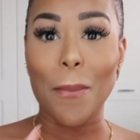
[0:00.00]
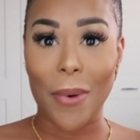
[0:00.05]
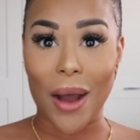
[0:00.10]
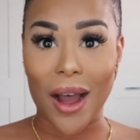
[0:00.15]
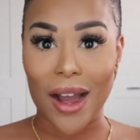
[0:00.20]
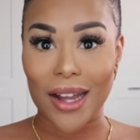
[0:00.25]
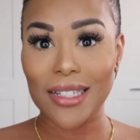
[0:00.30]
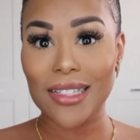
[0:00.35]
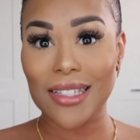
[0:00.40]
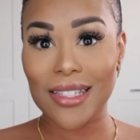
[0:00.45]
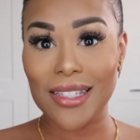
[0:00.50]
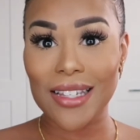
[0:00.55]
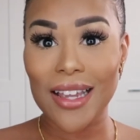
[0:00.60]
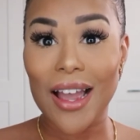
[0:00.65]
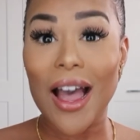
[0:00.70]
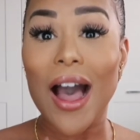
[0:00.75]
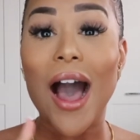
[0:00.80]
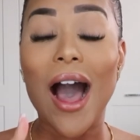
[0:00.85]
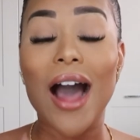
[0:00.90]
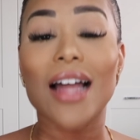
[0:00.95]
But
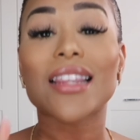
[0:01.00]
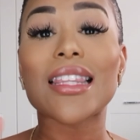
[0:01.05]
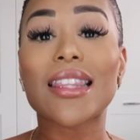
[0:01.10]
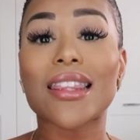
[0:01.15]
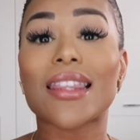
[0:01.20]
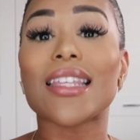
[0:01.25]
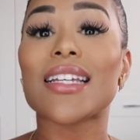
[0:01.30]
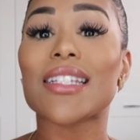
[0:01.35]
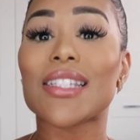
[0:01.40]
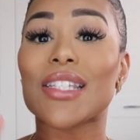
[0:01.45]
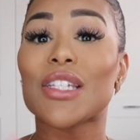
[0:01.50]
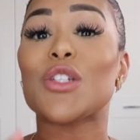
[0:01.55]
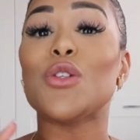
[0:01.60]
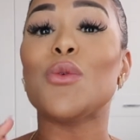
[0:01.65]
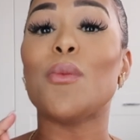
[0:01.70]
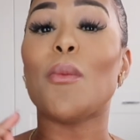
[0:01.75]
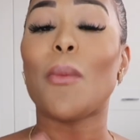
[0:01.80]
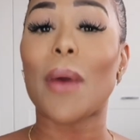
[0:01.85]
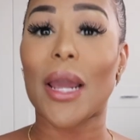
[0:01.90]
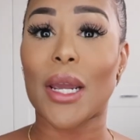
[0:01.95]
other things that you
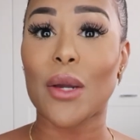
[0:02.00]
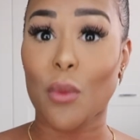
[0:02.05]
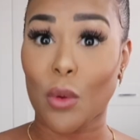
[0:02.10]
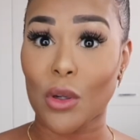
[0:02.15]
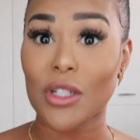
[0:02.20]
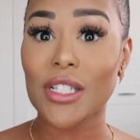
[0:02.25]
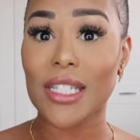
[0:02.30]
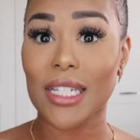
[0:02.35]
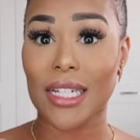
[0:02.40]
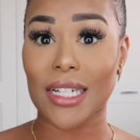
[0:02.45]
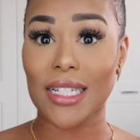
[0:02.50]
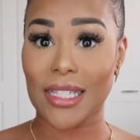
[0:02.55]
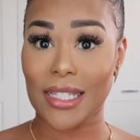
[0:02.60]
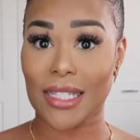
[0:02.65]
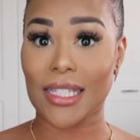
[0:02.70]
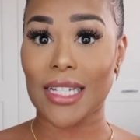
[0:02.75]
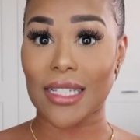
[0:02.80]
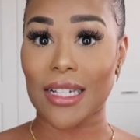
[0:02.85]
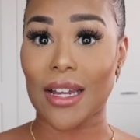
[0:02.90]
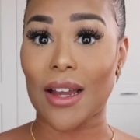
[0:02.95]
may want to
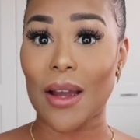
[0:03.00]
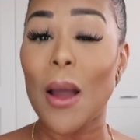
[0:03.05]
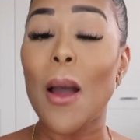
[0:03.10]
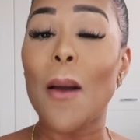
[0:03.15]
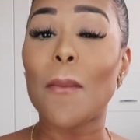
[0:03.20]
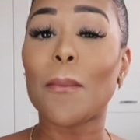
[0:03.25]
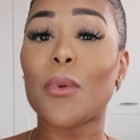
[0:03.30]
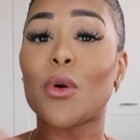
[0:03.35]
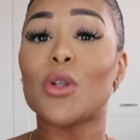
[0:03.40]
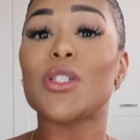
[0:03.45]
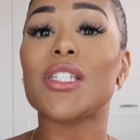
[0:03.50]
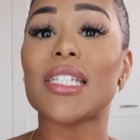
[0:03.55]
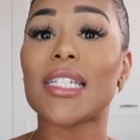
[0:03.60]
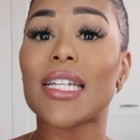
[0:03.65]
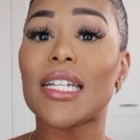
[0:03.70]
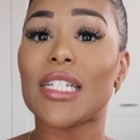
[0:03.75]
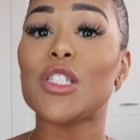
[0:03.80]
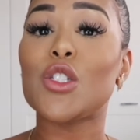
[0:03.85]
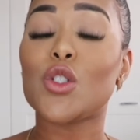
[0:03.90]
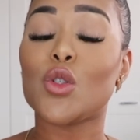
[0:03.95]
consider putting
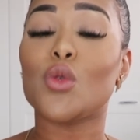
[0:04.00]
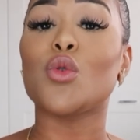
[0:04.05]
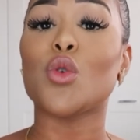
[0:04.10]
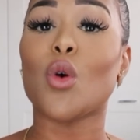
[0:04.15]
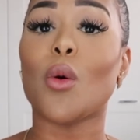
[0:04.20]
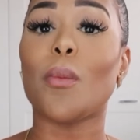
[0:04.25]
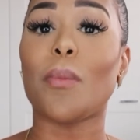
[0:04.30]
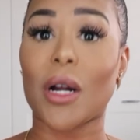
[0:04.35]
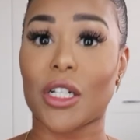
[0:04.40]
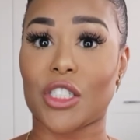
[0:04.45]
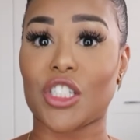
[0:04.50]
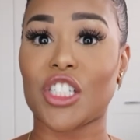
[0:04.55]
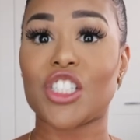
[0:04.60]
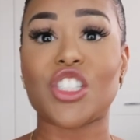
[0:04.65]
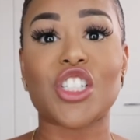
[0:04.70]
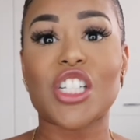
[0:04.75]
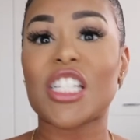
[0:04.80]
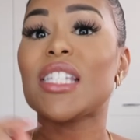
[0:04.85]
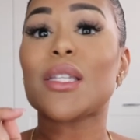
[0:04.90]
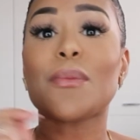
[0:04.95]
into your budget
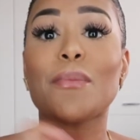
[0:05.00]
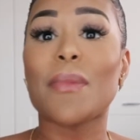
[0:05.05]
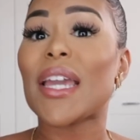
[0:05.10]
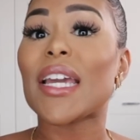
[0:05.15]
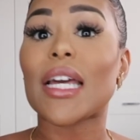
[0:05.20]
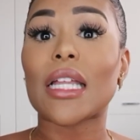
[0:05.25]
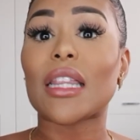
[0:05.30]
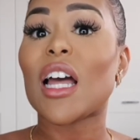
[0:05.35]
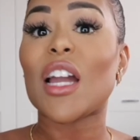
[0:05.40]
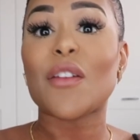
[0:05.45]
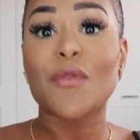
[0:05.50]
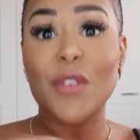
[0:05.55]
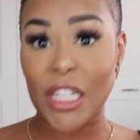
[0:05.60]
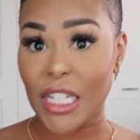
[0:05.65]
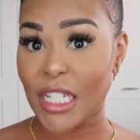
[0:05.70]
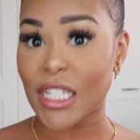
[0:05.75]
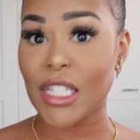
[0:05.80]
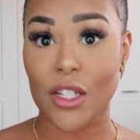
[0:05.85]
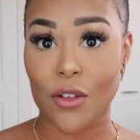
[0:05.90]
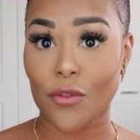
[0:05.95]
just to make life
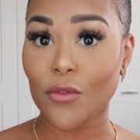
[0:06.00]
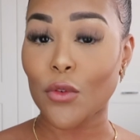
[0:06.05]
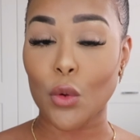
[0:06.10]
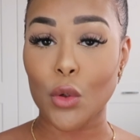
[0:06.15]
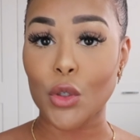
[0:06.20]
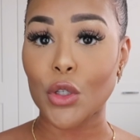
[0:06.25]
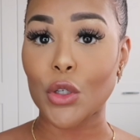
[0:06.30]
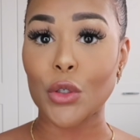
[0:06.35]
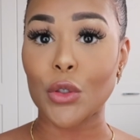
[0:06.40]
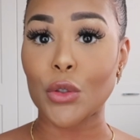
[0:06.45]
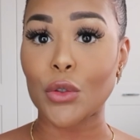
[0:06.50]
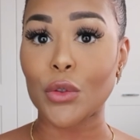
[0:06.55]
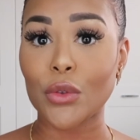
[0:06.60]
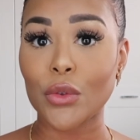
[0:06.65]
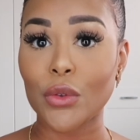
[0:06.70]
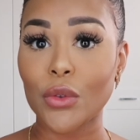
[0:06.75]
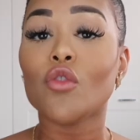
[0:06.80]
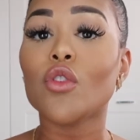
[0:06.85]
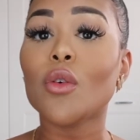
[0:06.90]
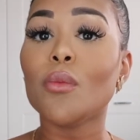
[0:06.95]
easier for you.
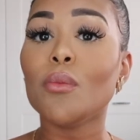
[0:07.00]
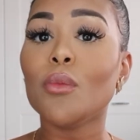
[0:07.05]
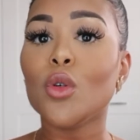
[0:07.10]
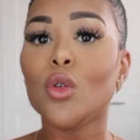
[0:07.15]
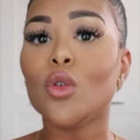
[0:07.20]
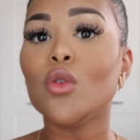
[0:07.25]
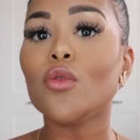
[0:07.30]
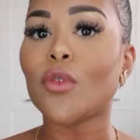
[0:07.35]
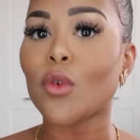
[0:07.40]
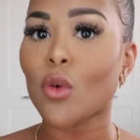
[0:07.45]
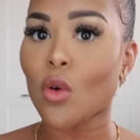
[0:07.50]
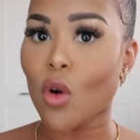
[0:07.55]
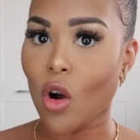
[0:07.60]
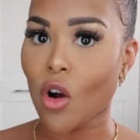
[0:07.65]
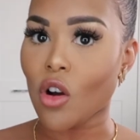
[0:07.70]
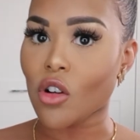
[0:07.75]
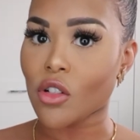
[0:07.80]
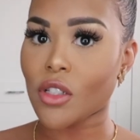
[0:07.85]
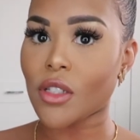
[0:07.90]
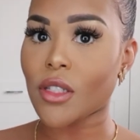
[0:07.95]
Removal
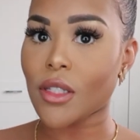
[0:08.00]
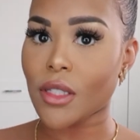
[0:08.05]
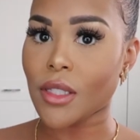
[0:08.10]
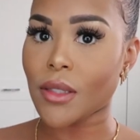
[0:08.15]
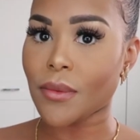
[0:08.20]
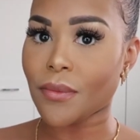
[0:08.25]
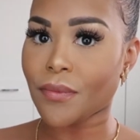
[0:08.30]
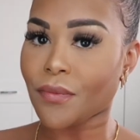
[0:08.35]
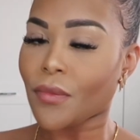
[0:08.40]
costs.